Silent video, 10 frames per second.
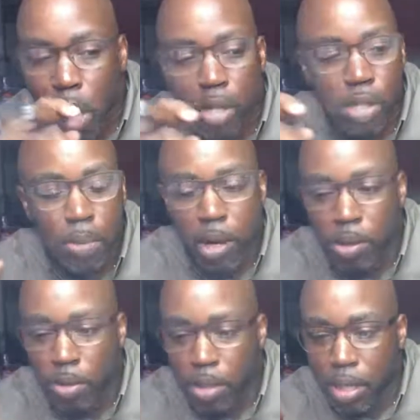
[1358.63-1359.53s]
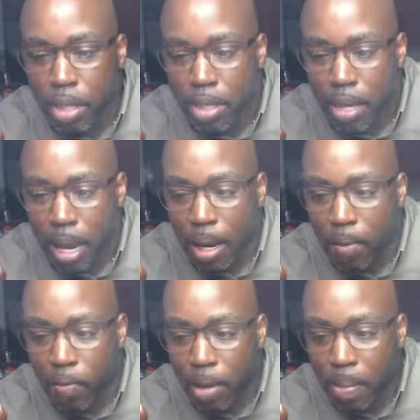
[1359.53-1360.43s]
Simone says, aim
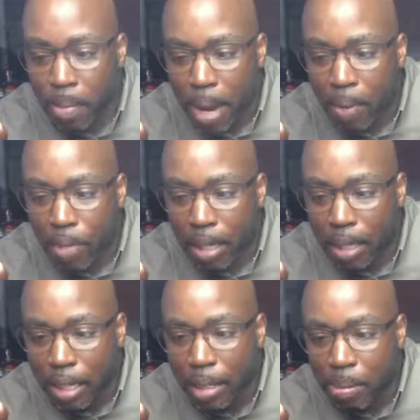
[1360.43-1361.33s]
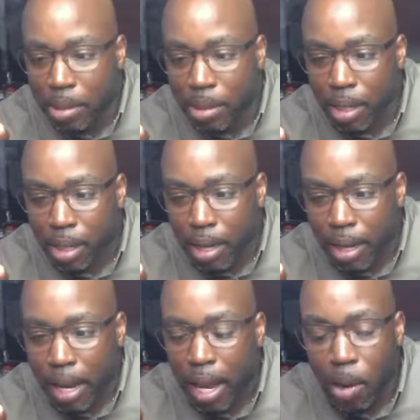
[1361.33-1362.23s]
for the mouth and lips
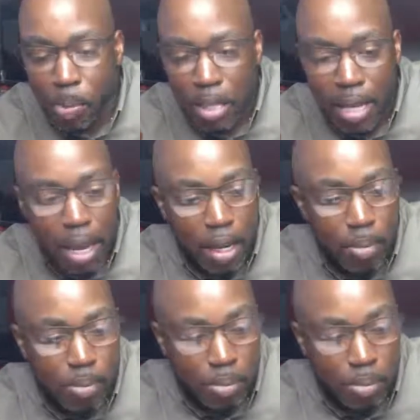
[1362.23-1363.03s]
and help his aim.